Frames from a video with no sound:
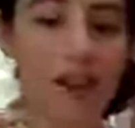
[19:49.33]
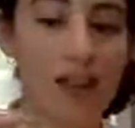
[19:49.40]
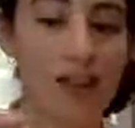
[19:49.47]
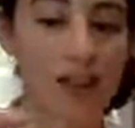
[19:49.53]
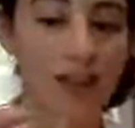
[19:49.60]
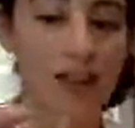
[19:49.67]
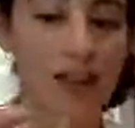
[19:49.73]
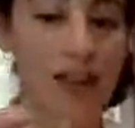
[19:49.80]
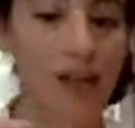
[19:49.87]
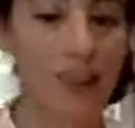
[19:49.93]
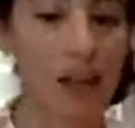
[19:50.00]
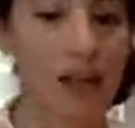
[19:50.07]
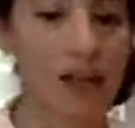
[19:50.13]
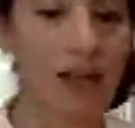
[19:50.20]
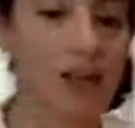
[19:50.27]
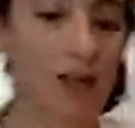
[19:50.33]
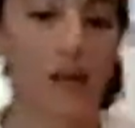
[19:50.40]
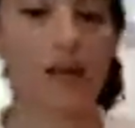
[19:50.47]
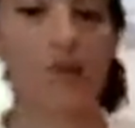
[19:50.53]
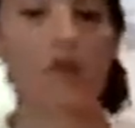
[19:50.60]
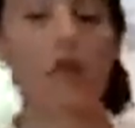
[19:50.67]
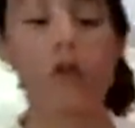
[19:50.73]
the spices.
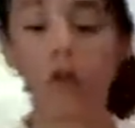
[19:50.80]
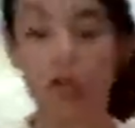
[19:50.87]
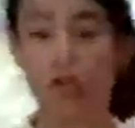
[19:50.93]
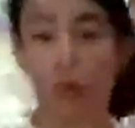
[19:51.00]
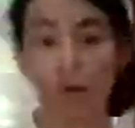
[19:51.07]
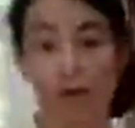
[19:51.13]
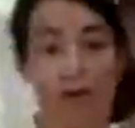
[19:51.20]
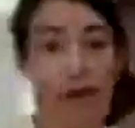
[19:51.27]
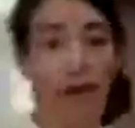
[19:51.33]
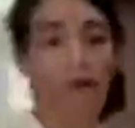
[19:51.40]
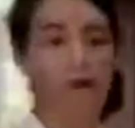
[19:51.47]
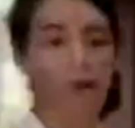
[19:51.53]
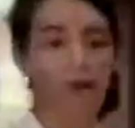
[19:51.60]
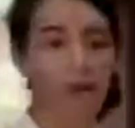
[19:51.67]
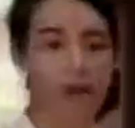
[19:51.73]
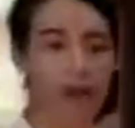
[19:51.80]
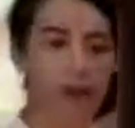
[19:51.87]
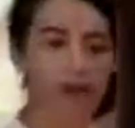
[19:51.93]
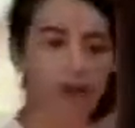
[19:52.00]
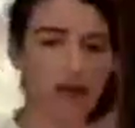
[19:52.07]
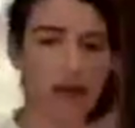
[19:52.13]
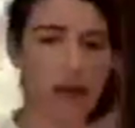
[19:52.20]
You should also have your
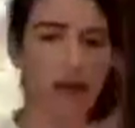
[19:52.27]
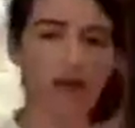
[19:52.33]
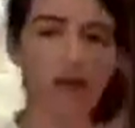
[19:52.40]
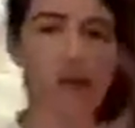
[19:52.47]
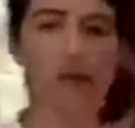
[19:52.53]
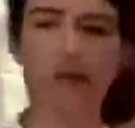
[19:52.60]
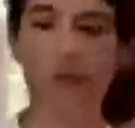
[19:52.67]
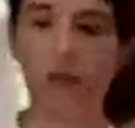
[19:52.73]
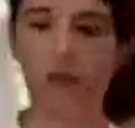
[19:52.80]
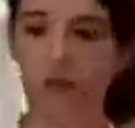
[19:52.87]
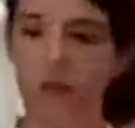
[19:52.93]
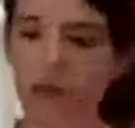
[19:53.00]
celery in here if you're using